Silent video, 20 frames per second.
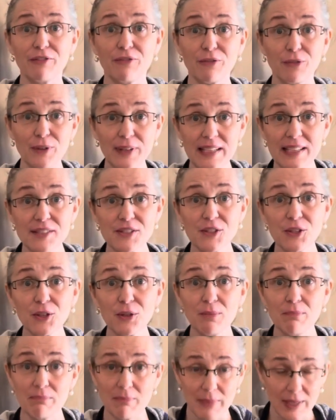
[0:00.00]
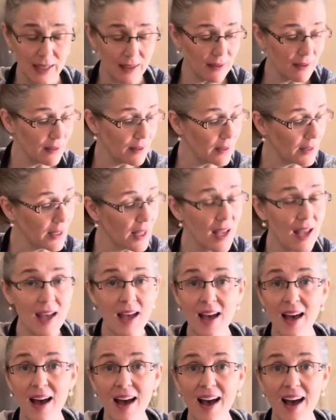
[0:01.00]
freezer meal
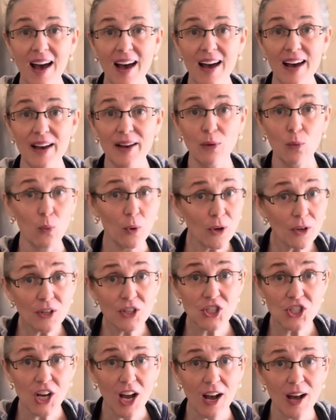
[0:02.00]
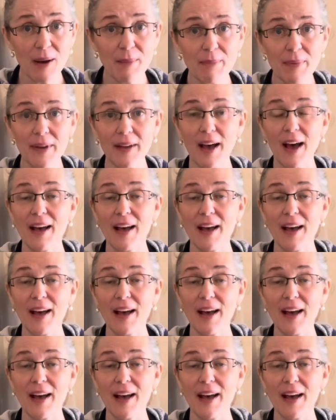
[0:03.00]
workshop.